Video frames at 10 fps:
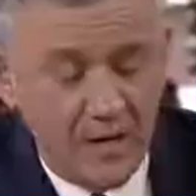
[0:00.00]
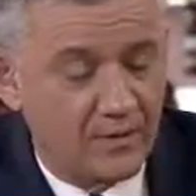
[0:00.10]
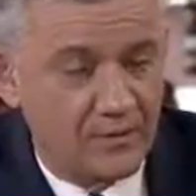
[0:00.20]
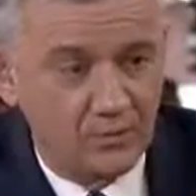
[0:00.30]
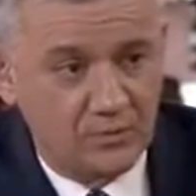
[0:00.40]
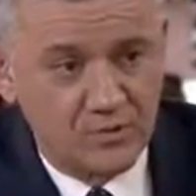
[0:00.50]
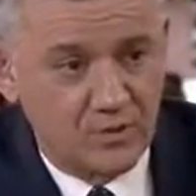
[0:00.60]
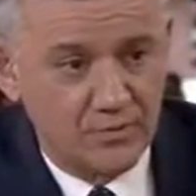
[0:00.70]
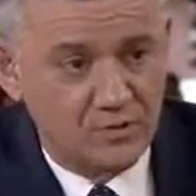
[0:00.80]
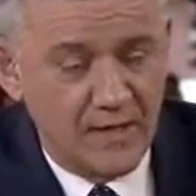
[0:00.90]
Merry, who was
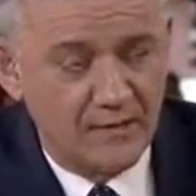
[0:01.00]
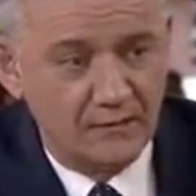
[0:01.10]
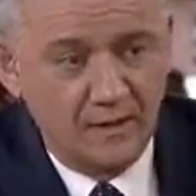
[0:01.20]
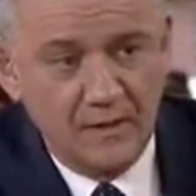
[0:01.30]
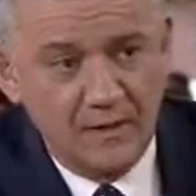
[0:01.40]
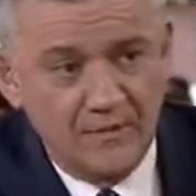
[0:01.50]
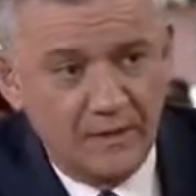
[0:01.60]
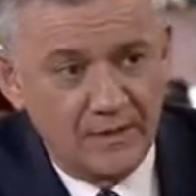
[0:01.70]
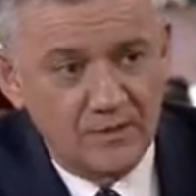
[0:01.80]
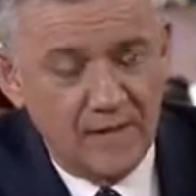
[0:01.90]
on the channel in
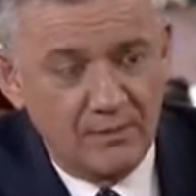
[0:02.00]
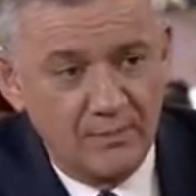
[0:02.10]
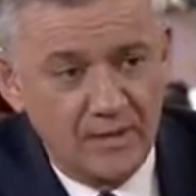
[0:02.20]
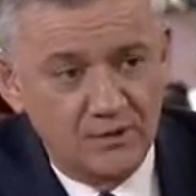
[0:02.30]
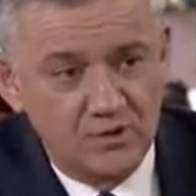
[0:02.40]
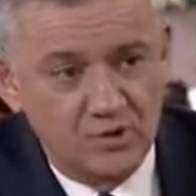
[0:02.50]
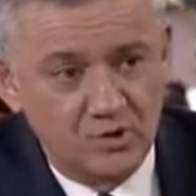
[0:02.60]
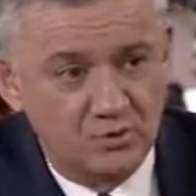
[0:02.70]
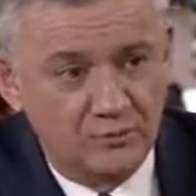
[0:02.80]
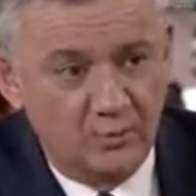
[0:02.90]
the last hour, Major
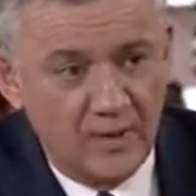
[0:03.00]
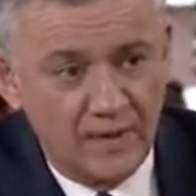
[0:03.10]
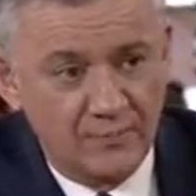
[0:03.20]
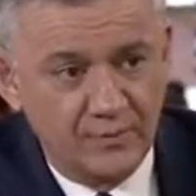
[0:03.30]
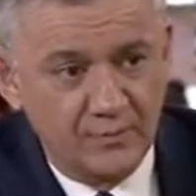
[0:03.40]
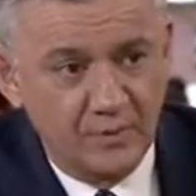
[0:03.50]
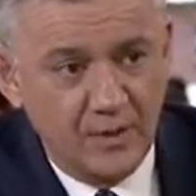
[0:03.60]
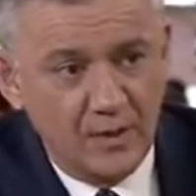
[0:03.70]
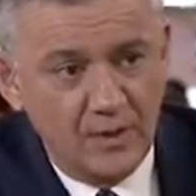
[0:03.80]
Judith Webb, who